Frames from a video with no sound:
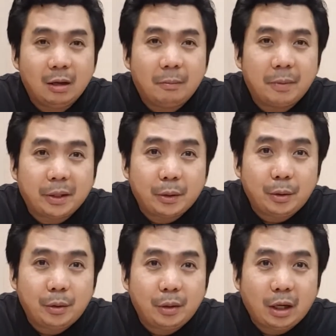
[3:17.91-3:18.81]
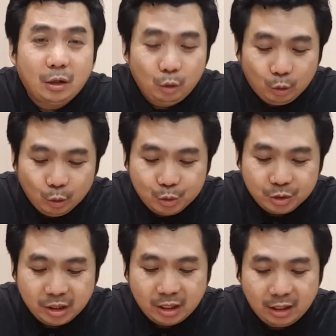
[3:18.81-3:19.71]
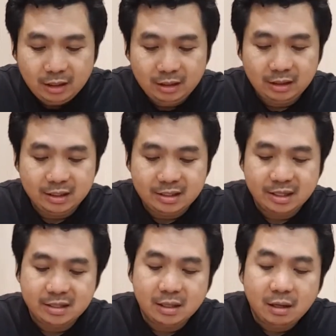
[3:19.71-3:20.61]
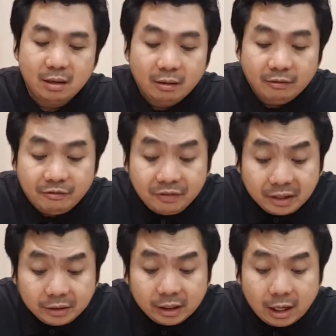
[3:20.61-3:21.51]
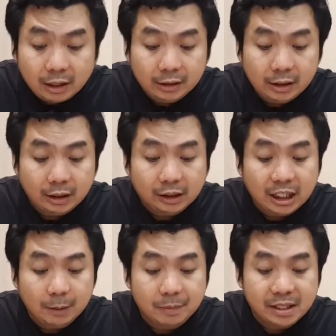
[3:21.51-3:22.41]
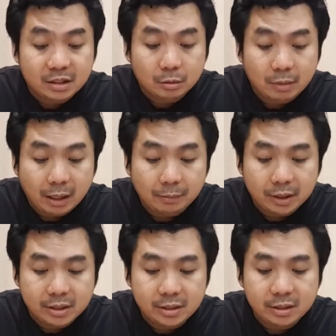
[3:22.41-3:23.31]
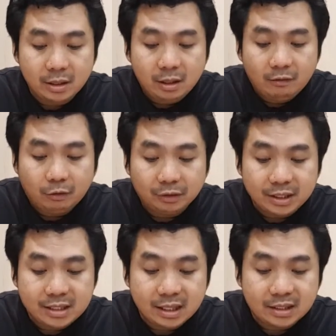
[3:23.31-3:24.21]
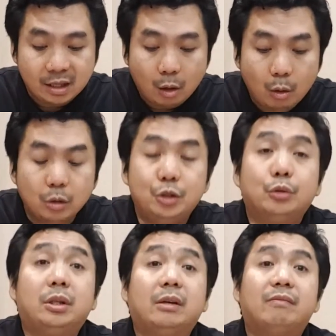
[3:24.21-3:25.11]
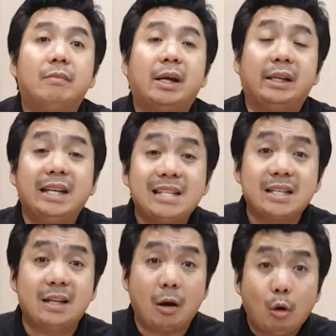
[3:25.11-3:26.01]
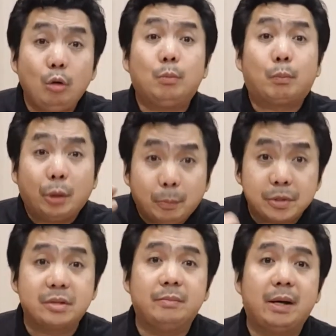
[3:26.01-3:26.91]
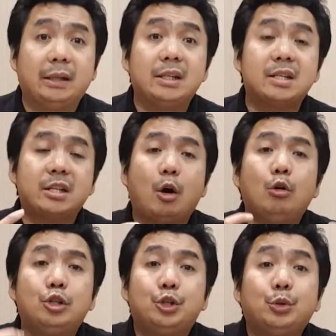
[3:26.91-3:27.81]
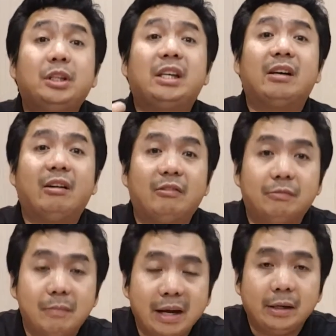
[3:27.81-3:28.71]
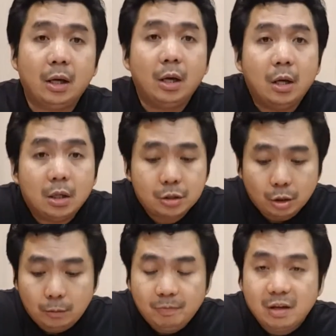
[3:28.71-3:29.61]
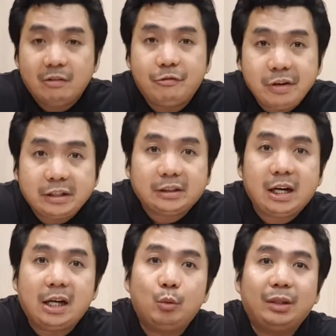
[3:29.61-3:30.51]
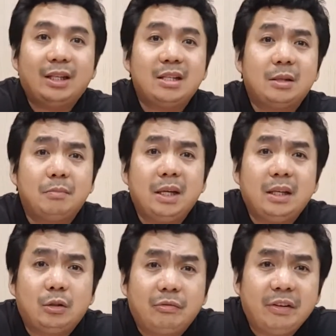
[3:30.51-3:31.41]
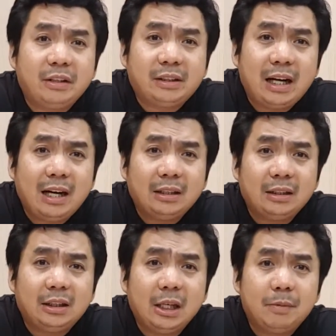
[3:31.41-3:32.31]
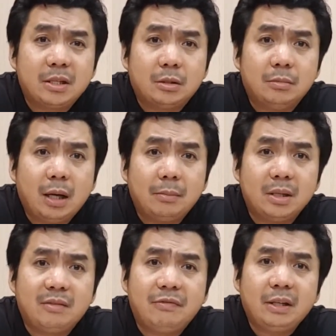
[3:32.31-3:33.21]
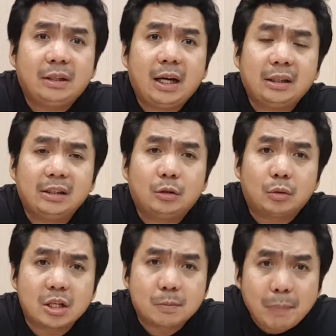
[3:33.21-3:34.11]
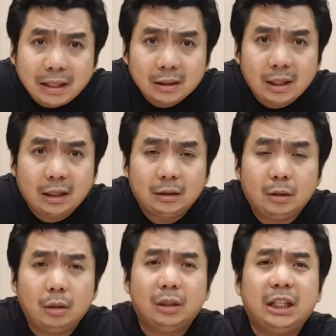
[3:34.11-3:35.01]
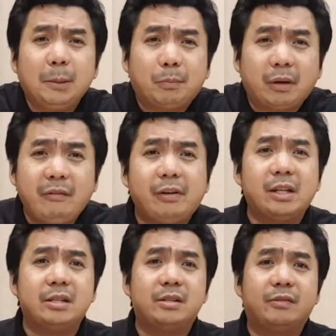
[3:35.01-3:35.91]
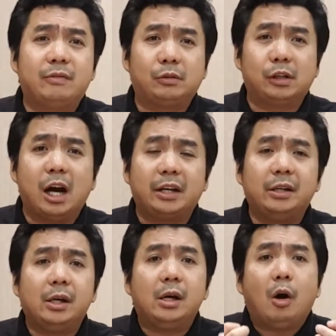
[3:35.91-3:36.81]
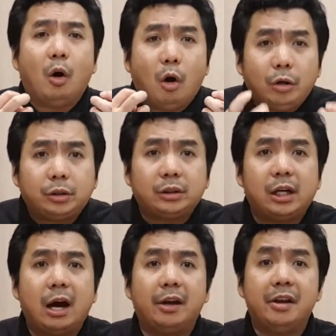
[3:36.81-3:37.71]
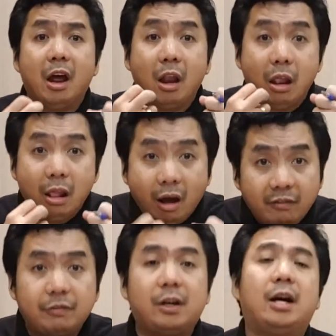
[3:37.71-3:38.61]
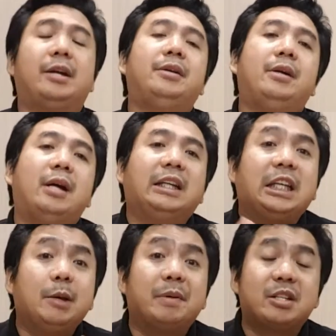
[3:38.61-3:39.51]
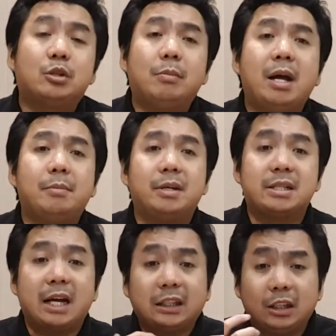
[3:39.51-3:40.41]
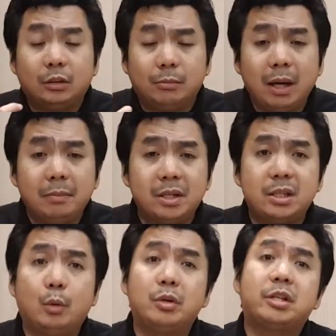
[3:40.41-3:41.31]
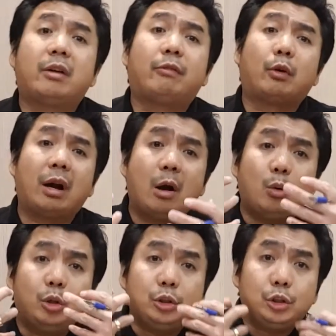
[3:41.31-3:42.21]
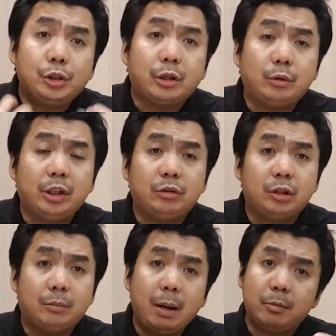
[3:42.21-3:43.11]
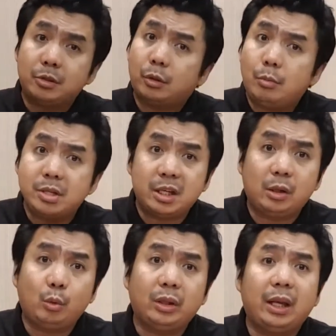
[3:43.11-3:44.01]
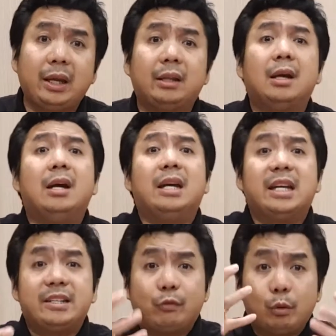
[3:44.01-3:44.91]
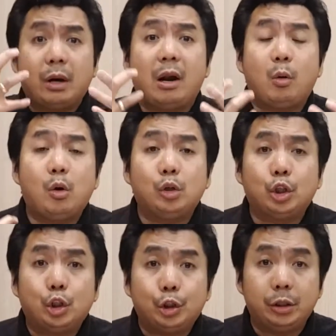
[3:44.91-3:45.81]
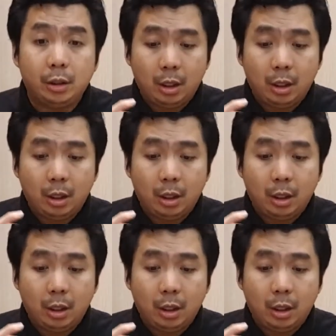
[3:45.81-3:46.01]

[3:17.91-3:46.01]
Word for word: Pero ang conclusion niya is this: fear God and keep His commandments, for this is the whole duty of man. This is the whole purpose of man. This is the whole duty of man. So, fear God. What does it mean to fear God and keep His commandments? Fear God is to respect God, deep reverence for God, honor God, love God, and keep His commandments. Lahat ng commandments niya, which are for our own good, according to the Bible. So, Romans eight twenty-eight, it's for our own good.